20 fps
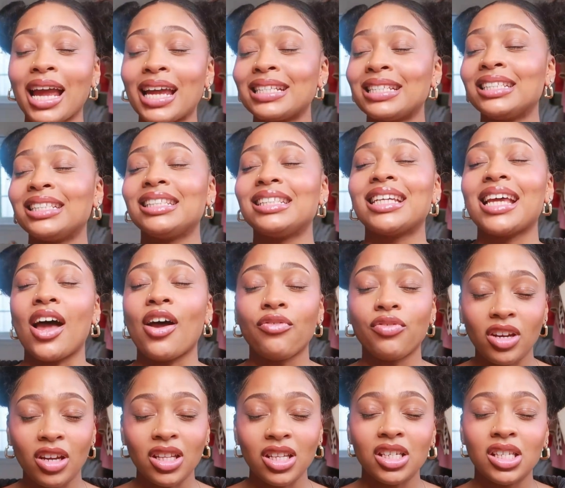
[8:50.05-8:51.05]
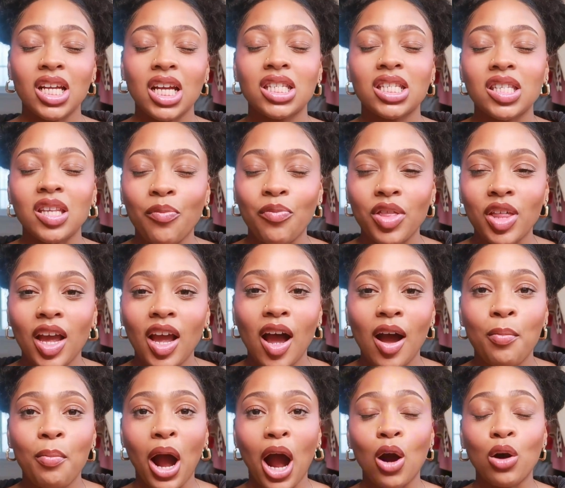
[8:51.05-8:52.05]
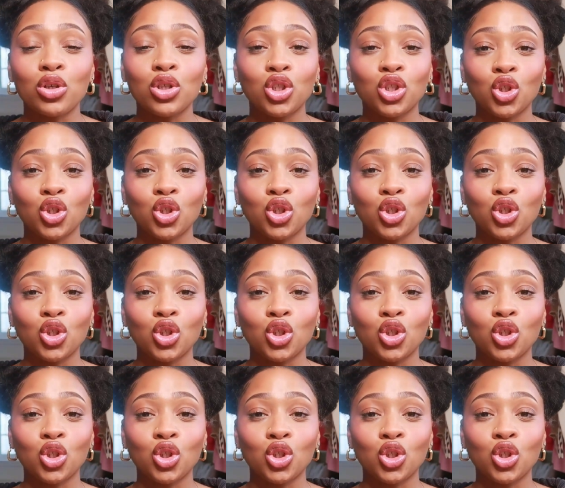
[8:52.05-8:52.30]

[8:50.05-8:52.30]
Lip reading: I definitely said something about